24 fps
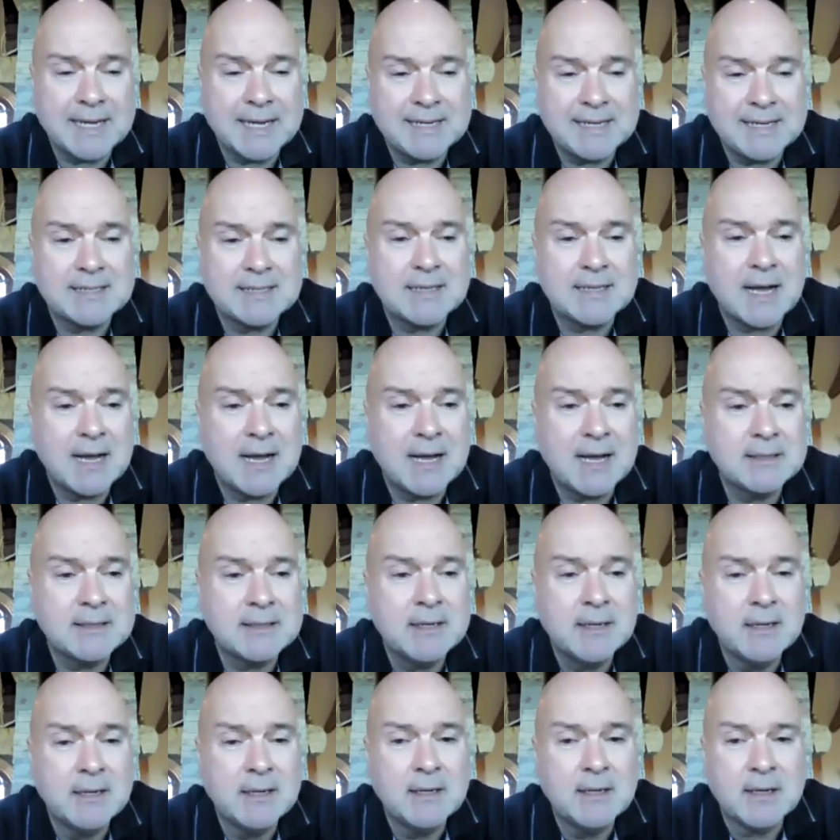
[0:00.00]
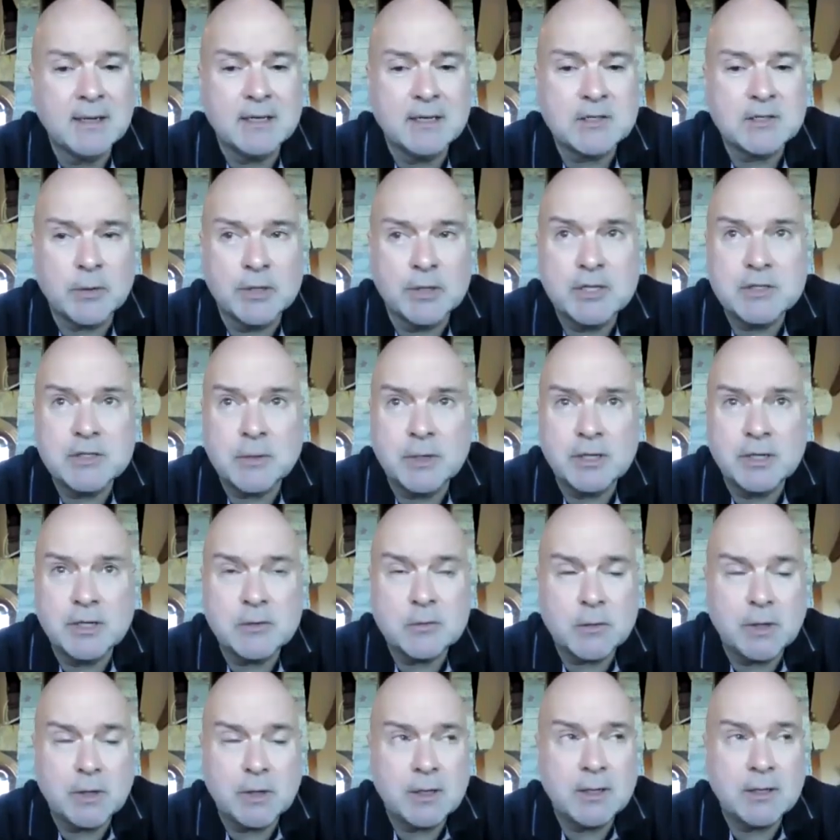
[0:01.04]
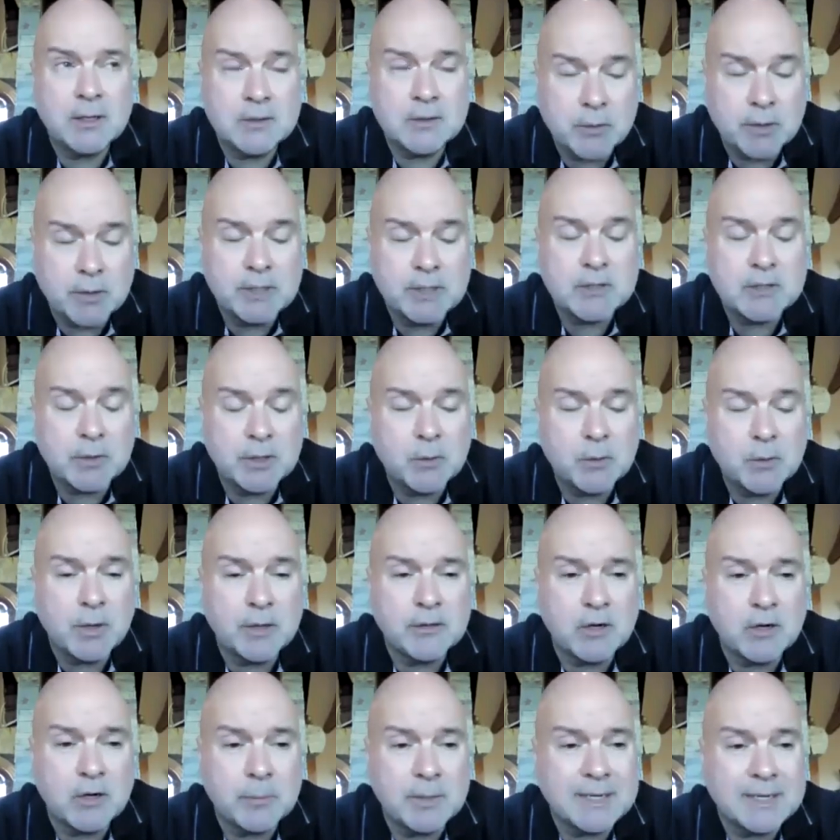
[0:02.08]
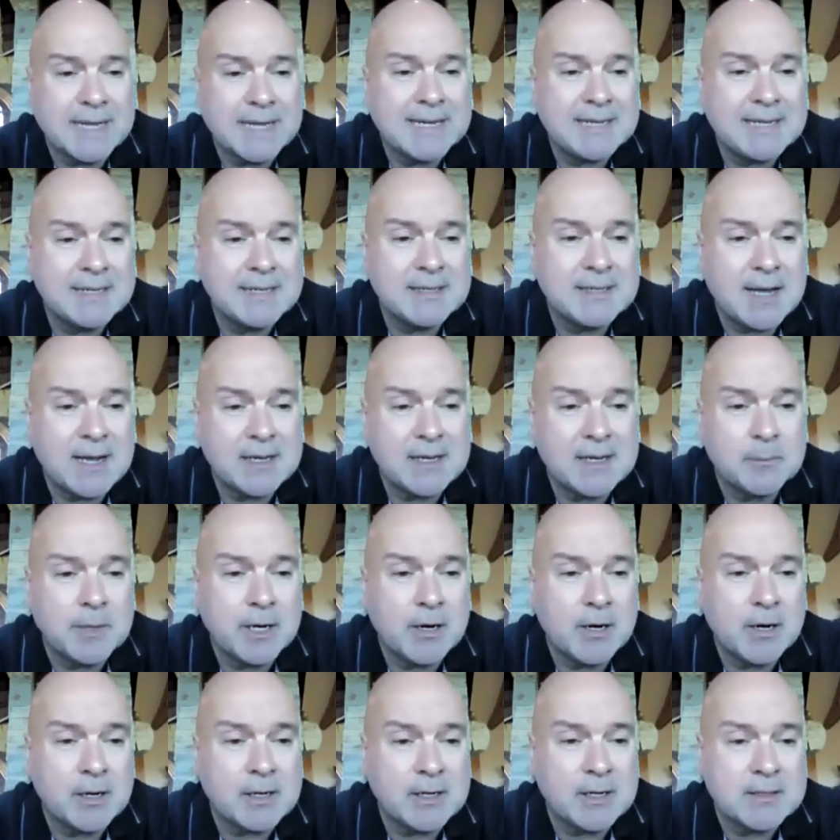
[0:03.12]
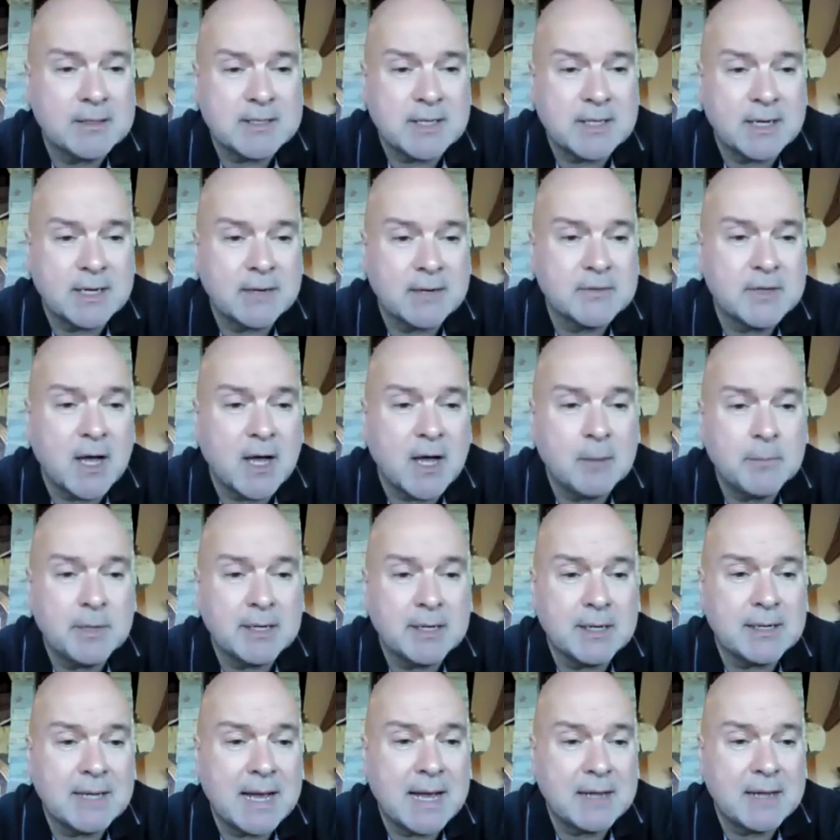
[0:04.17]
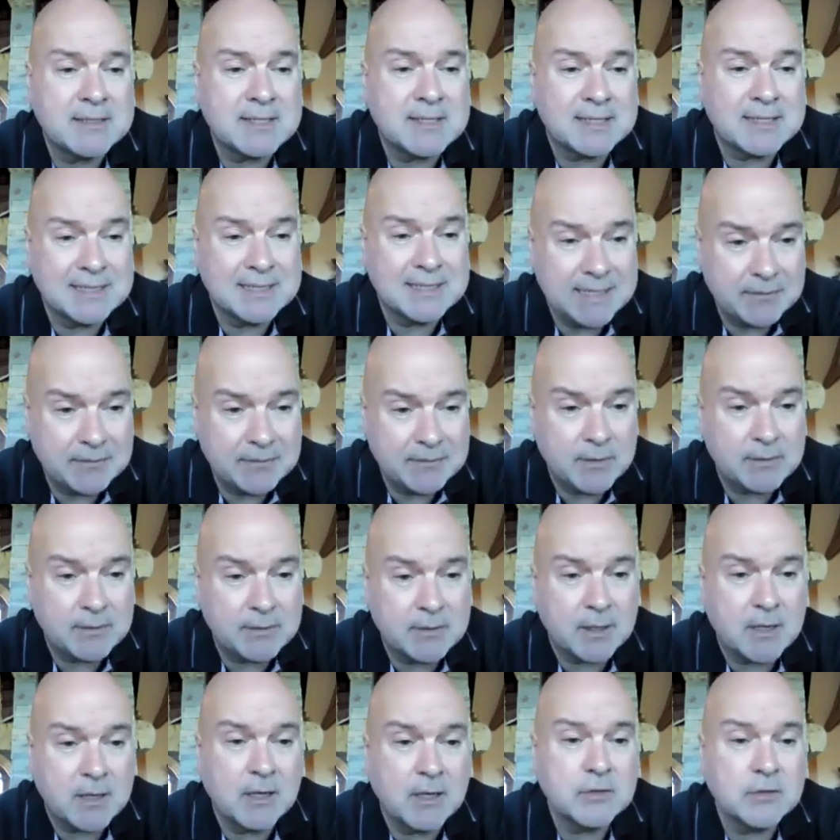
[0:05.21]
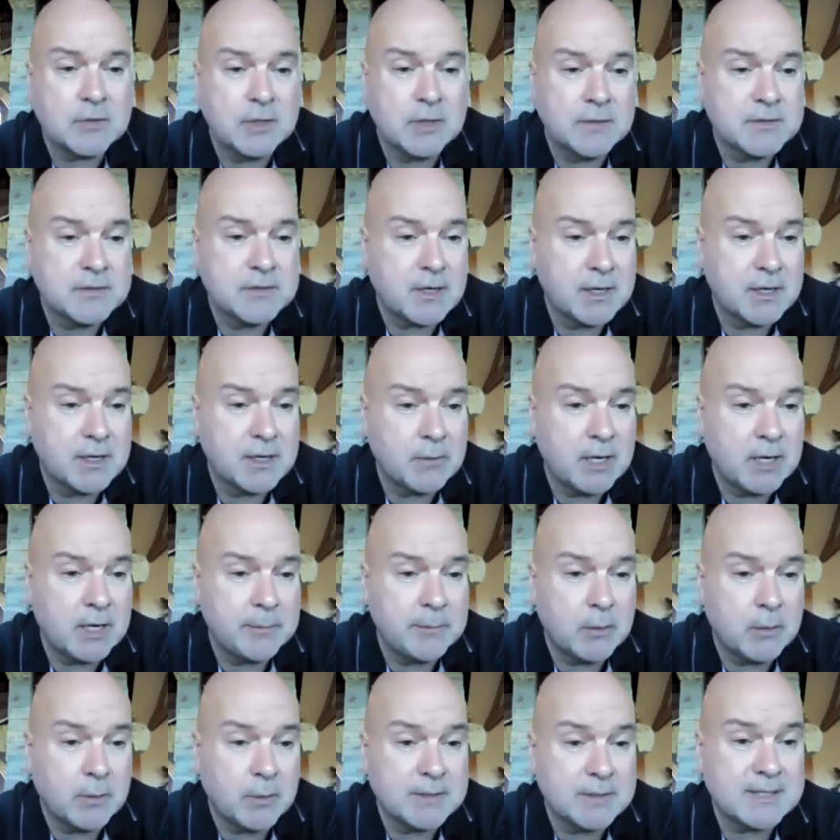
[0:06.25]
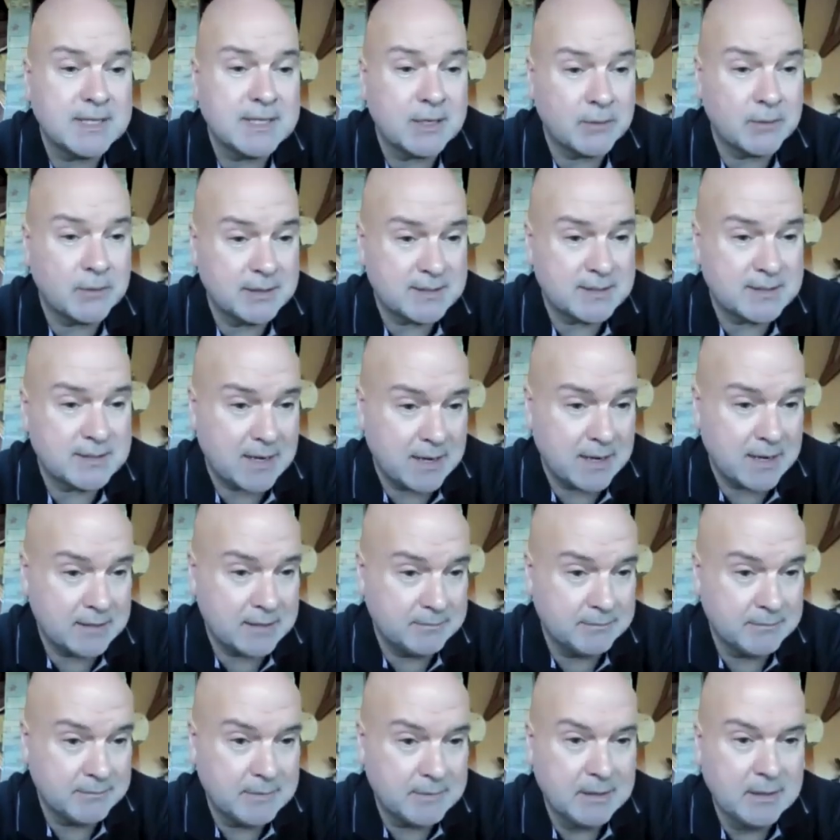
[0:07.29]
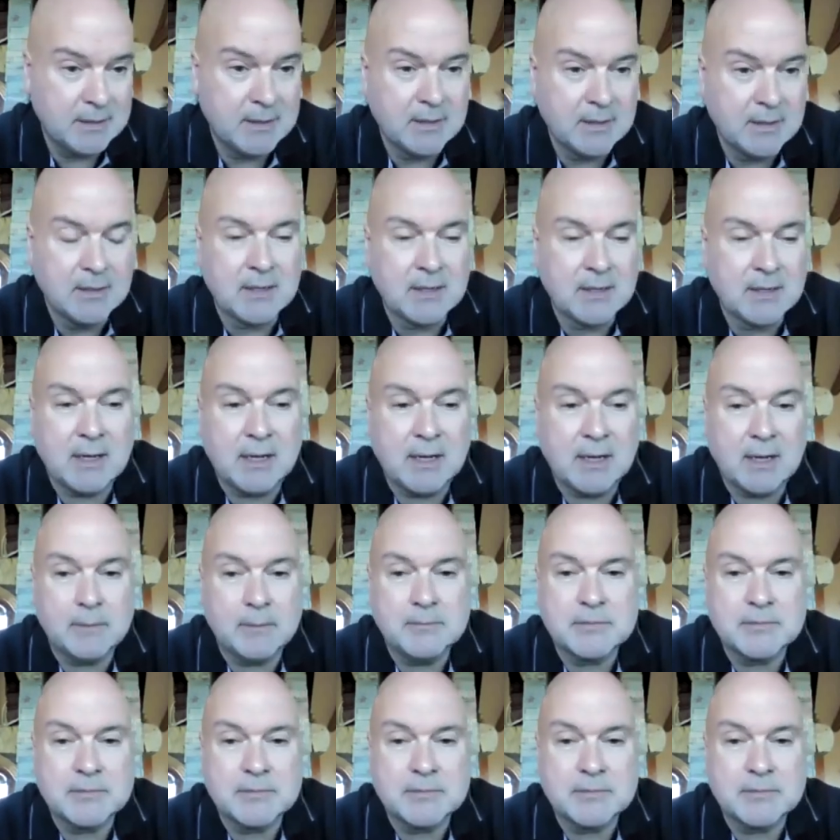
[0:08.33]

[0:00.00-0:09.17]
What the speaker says: 89. In 2021, there have been 89 Americans that have not been allowed to leave the country of Saudi Arabia once they were inside. So